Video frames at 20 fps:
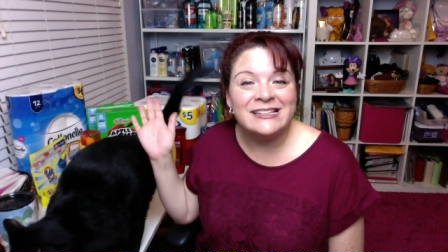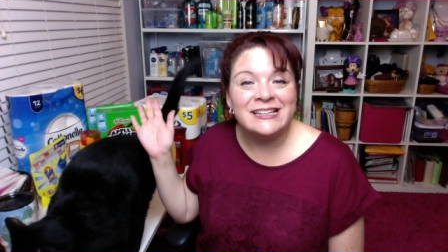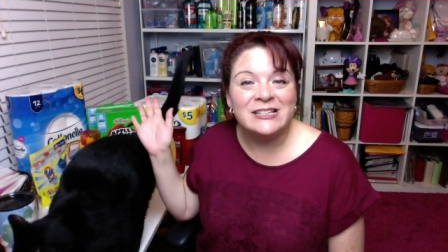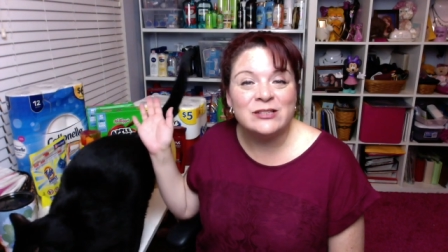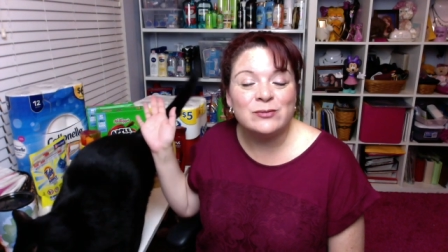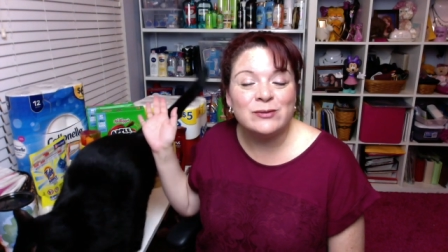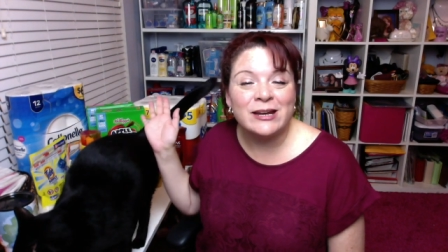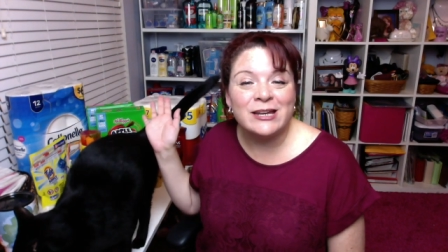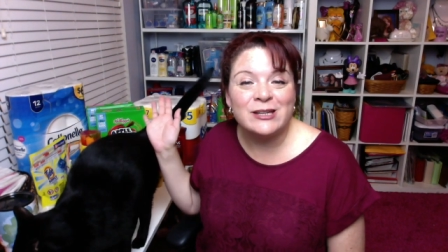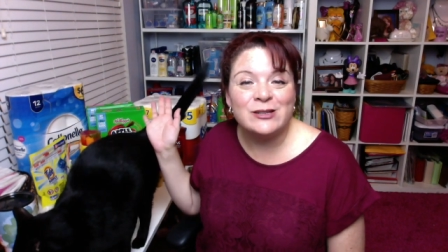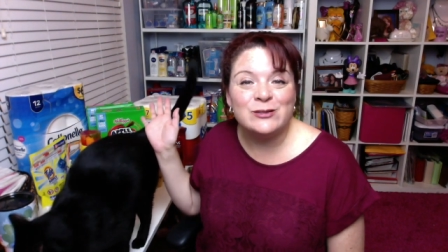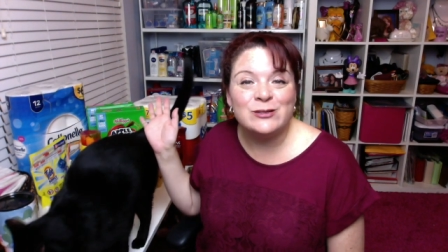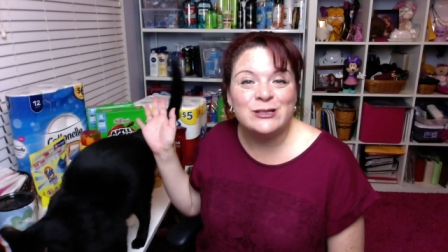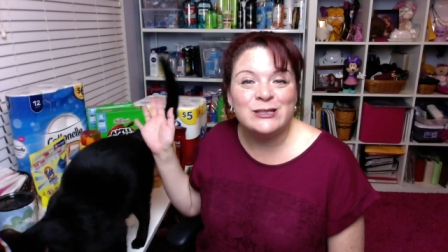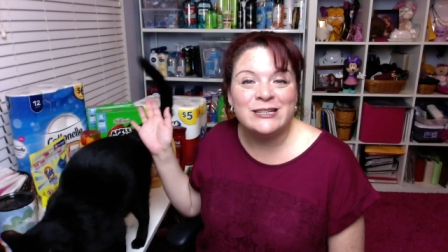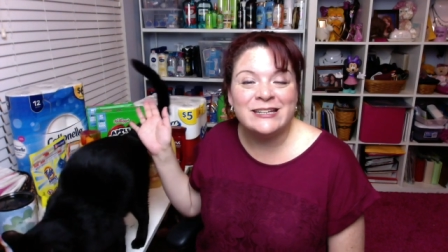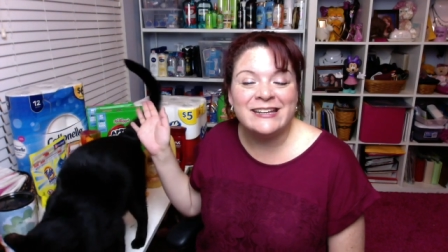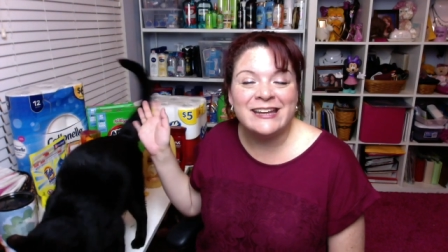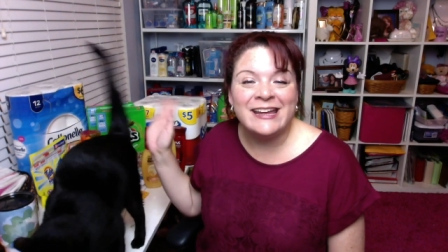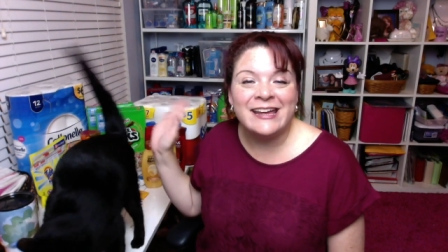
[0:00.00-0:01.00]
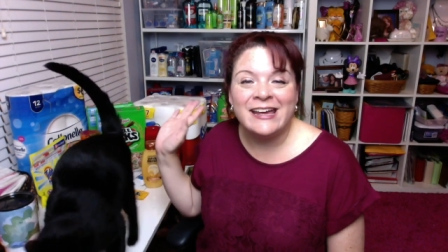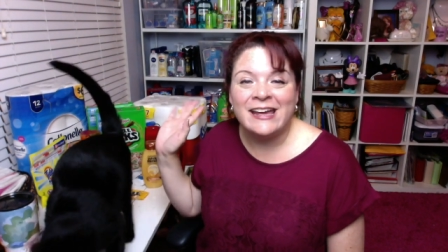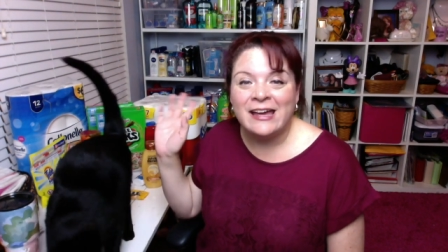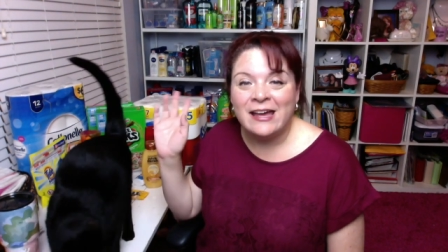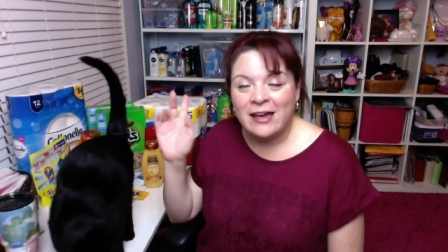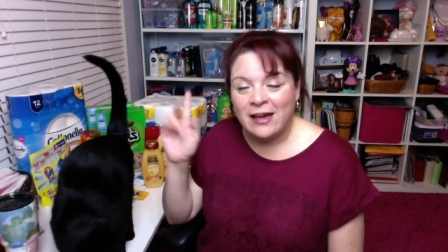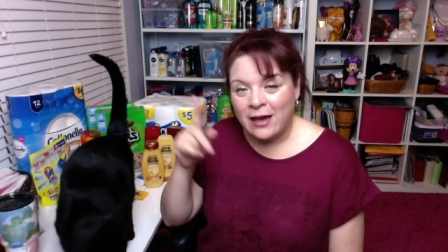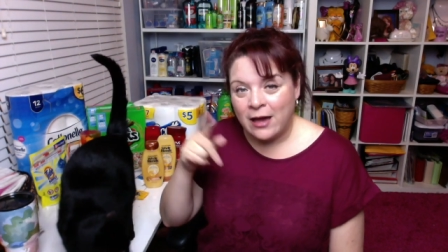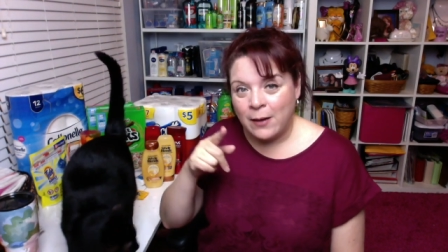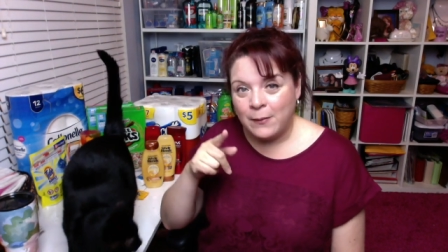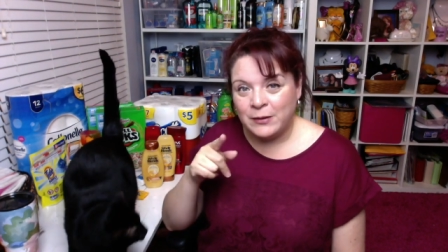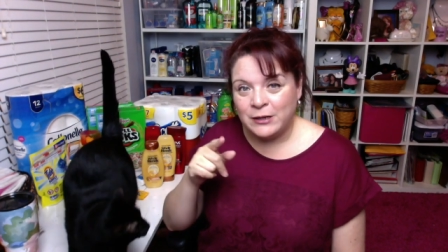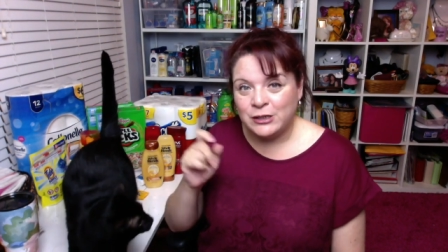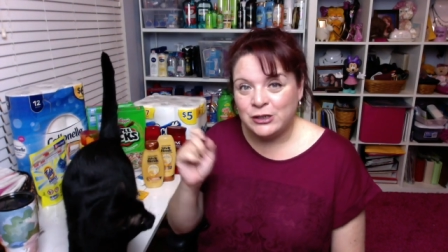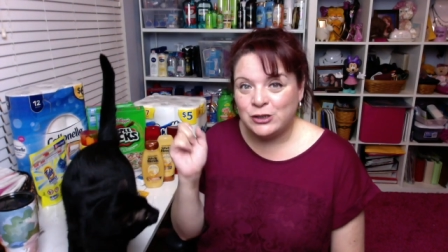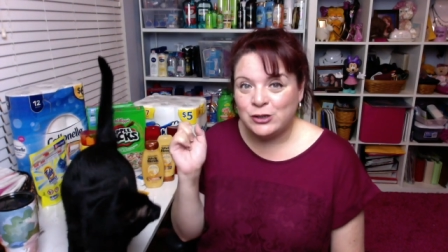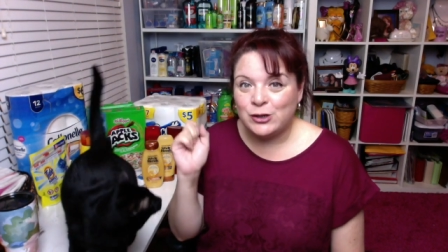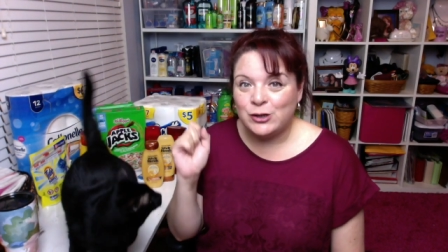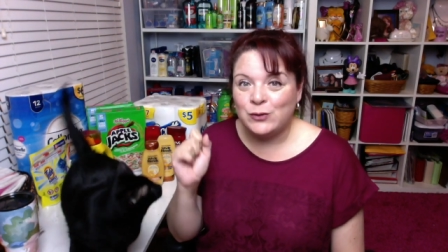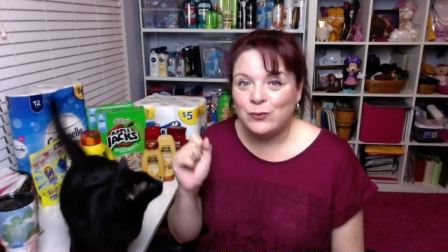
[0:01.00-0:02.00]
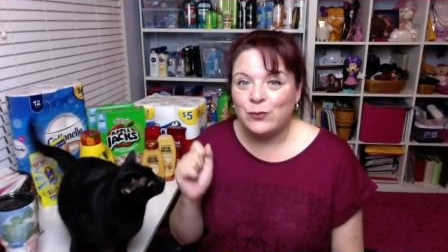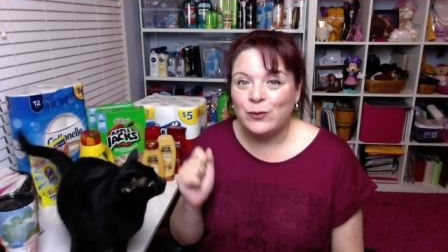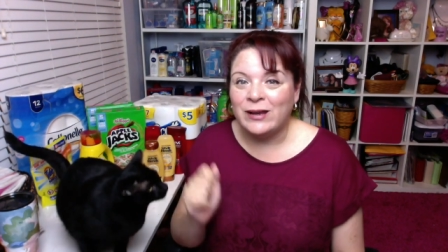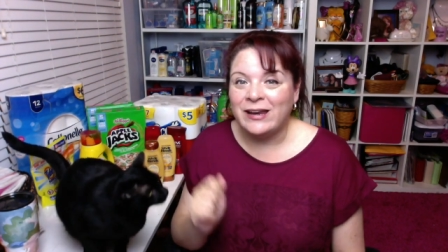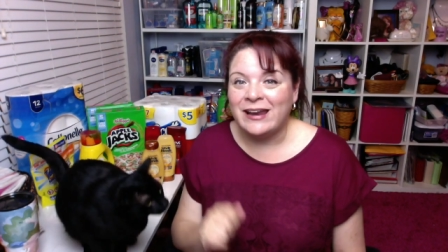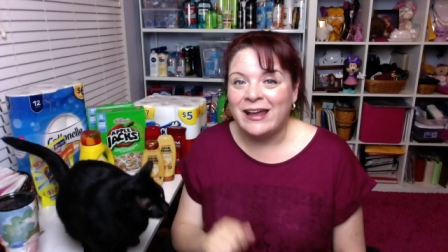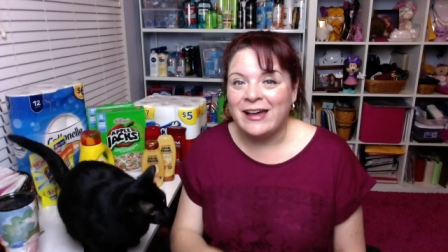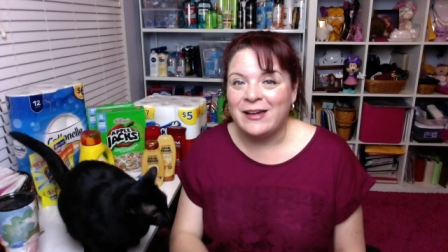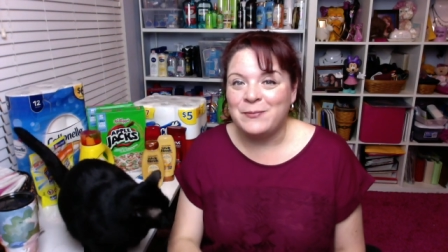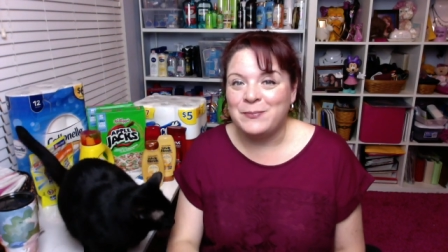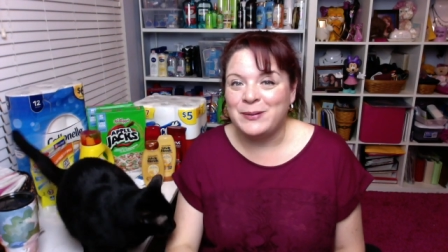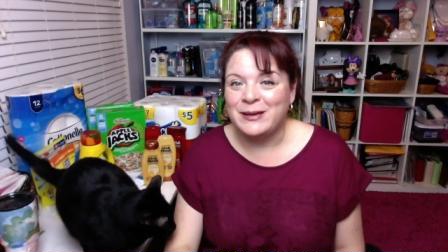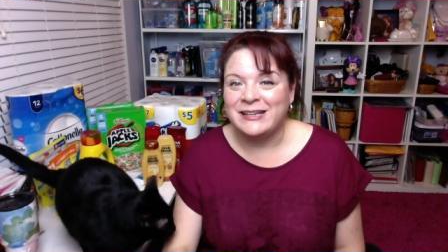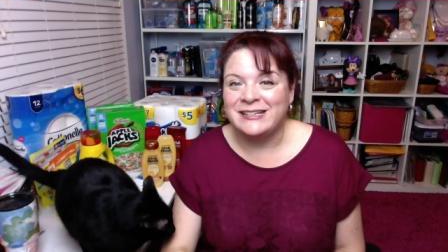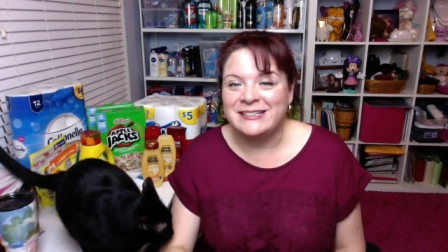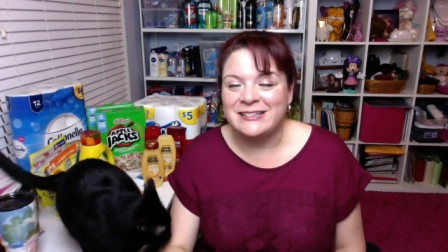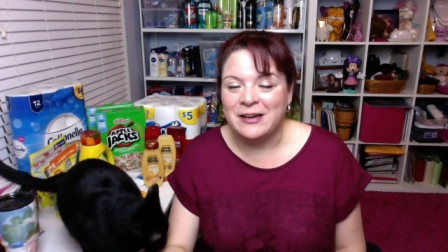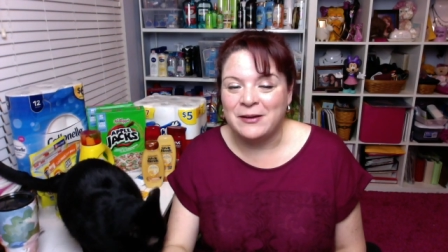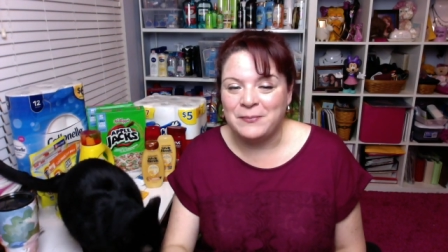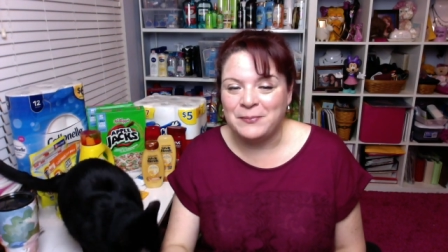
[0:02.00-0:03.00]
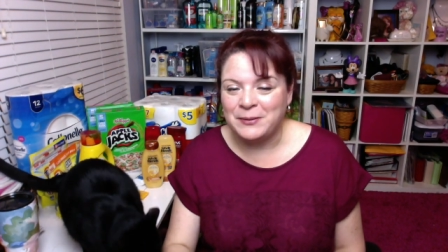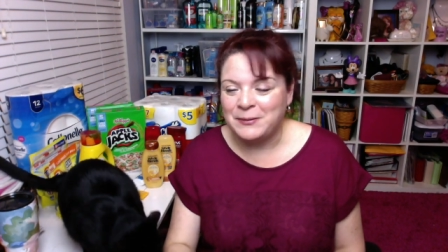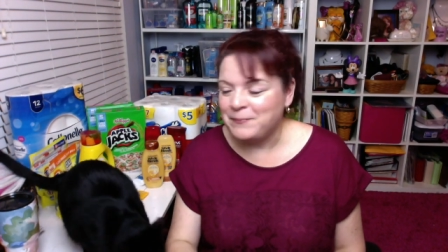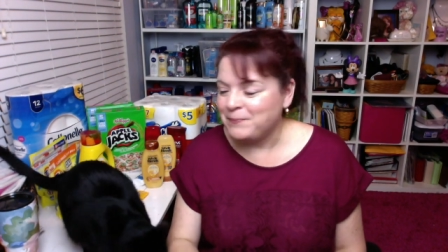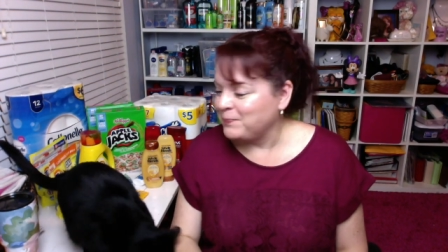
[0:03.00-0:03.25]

That's what I used today. I'm going to show you what I picked up.